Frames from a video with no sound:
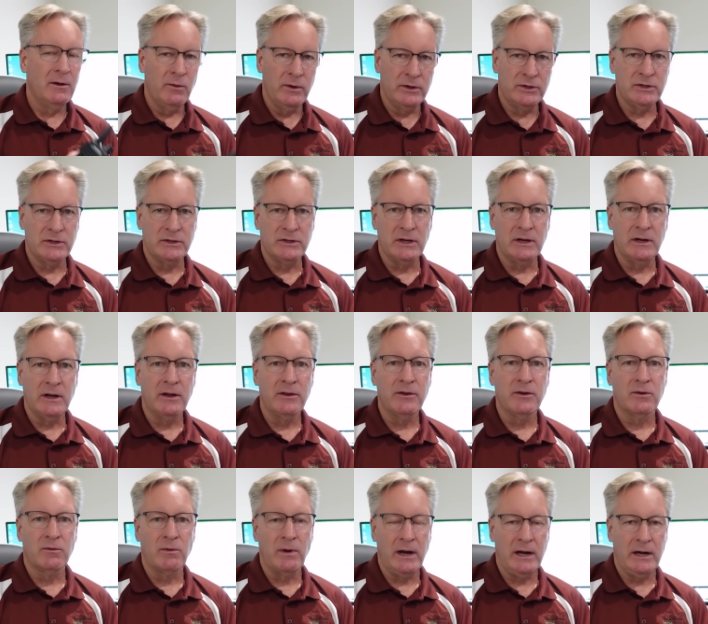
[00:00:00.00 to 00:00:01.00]
which is
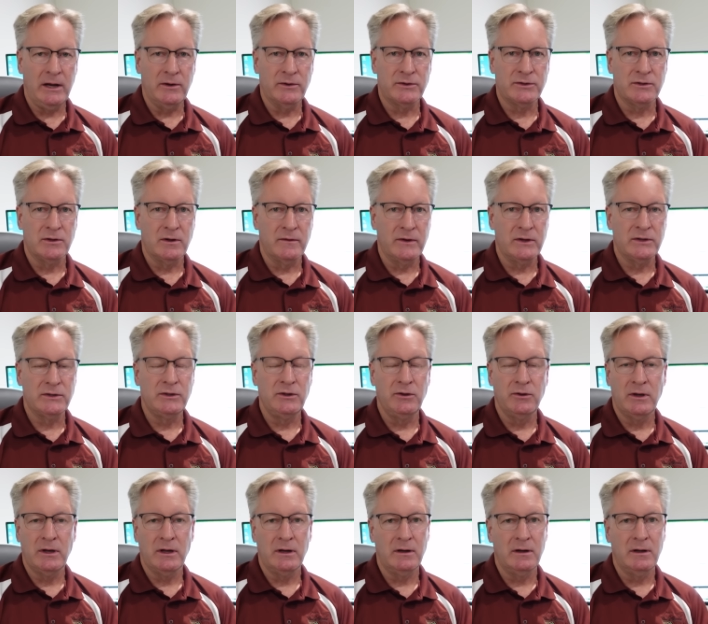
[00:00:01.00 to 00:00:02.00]
another radio service,
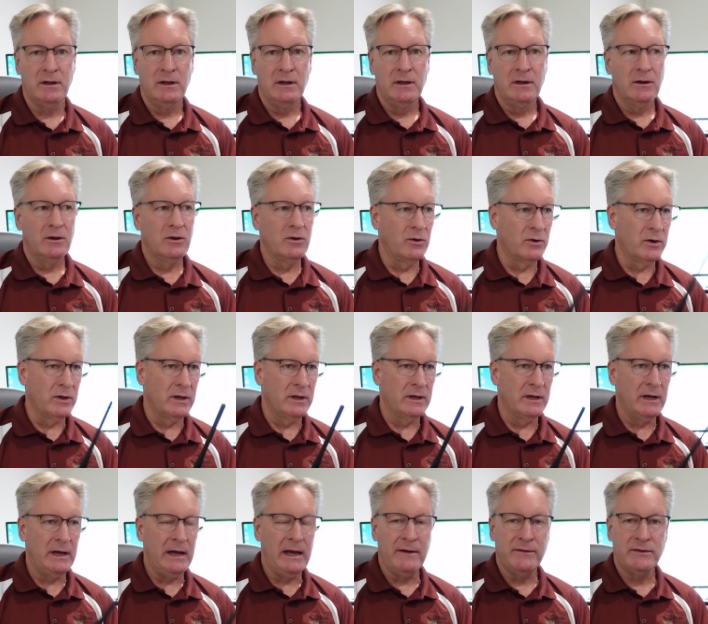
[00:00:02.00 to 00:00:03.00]
you can go to
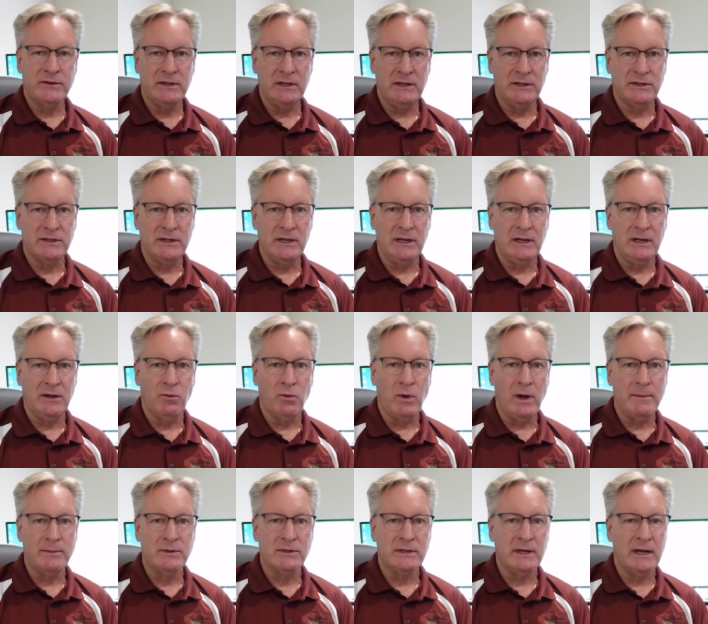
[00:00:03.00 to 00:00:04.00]
the FCC
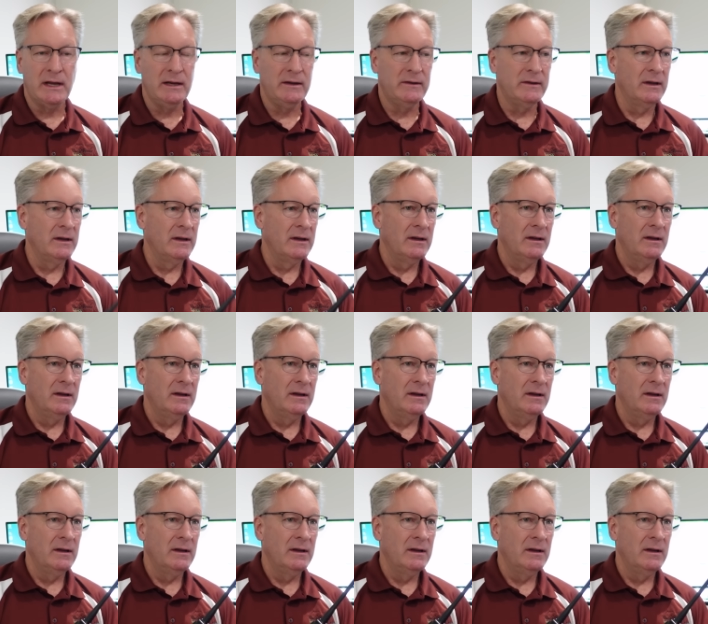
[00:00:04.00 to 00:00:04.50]
website.